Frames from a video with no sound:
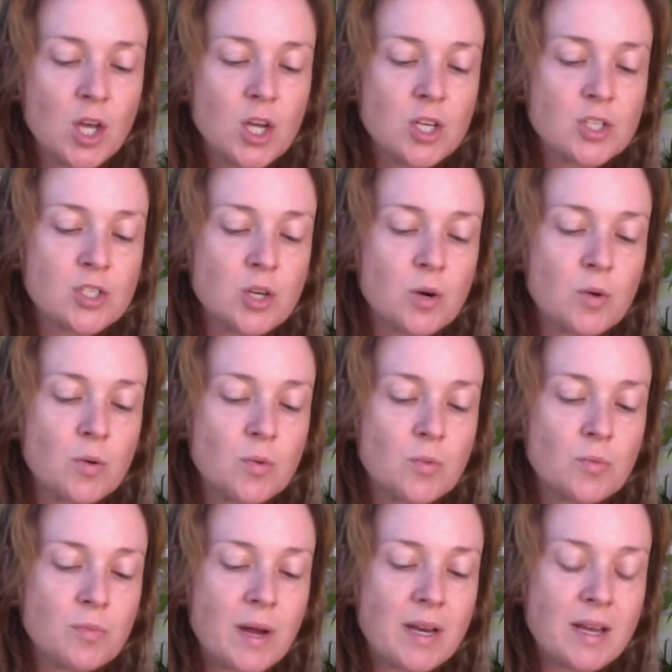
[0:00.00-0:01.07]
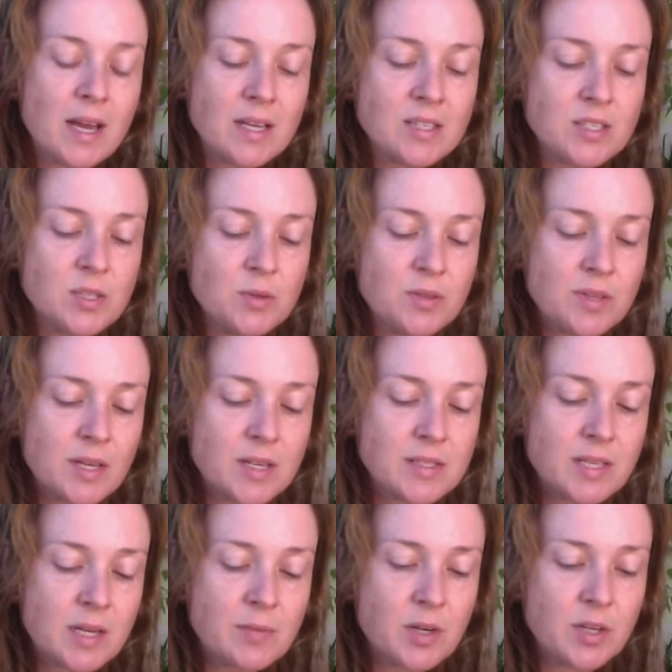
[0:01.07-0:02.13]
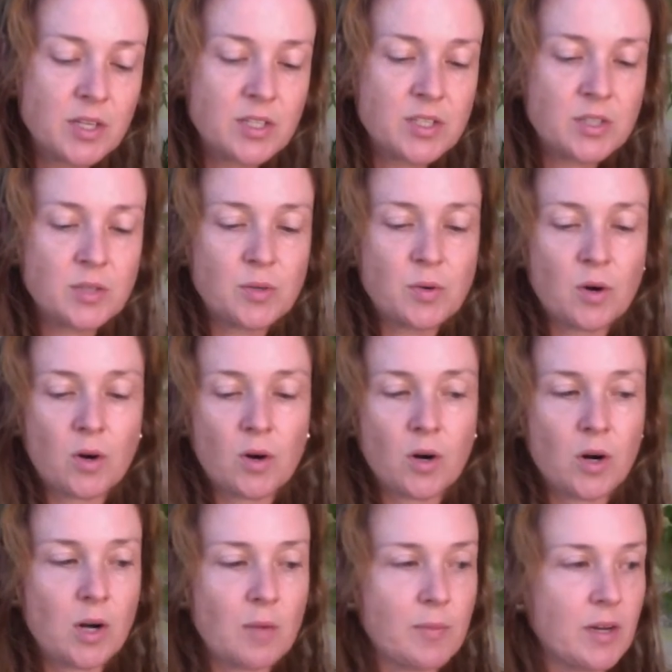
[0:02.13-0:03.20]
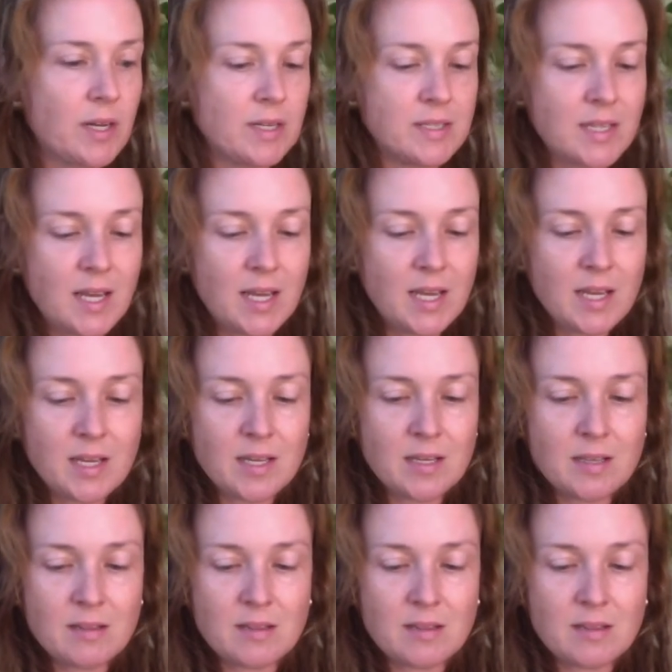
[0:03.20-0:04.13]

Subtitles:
So my next two things that I'm going to do are I'm going to take